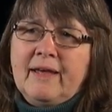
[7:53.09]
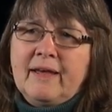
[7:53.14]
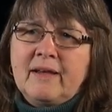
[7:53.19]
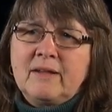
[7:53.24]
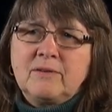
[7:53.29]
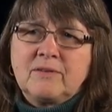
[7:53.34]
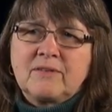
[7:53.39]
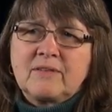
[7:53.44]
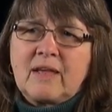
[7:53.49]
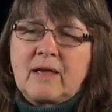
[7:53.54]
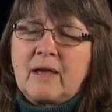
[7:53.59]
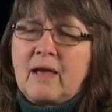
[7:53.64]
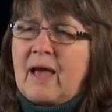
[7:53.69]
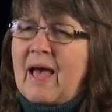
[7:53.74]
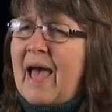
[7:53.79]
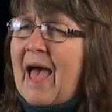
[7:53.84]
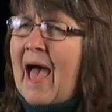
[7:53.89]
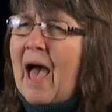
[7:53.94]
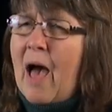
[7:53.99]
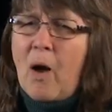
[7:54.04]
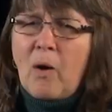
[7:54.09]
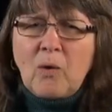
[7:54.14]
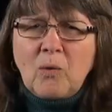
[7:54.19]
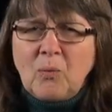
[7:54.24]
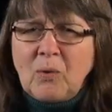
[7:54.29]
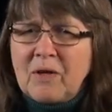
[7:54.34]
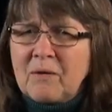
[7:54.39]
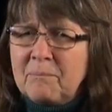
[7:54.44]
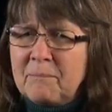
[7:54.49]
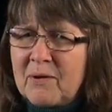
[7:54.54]
and who say, how could
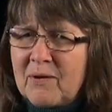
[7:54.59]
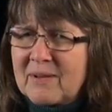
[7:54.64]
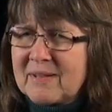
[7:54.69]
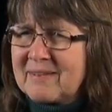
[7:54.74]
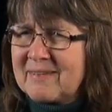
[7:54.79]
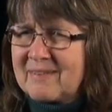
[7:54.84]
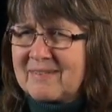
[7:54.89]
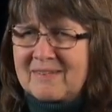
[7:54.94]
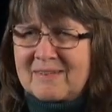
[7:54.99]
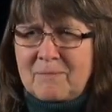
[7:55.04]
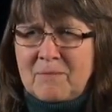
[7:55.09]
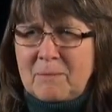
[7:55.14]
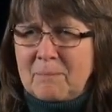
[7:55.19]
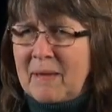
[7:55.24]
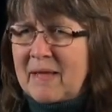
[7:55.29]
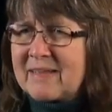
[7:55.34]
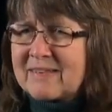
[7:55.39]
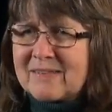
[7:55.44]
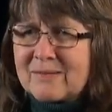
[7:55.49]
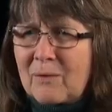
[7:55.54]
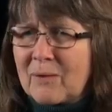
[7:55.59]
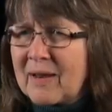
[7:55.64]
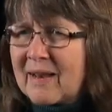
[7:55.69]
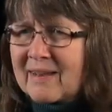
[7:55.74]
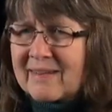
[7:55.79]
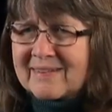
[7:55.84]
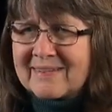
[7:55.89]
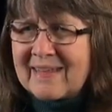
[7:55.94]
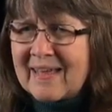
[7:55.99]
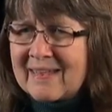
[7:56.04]
we have built a system that makes so little
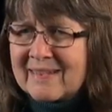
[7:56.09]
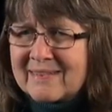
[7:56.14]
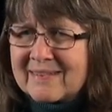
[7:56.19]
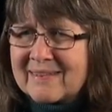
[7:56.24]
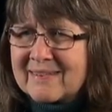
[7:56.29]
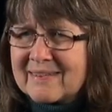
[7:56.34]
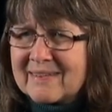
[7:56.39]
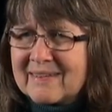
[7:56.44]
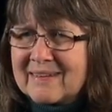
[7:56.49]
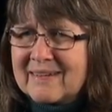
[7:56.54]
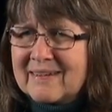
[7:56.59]
sense?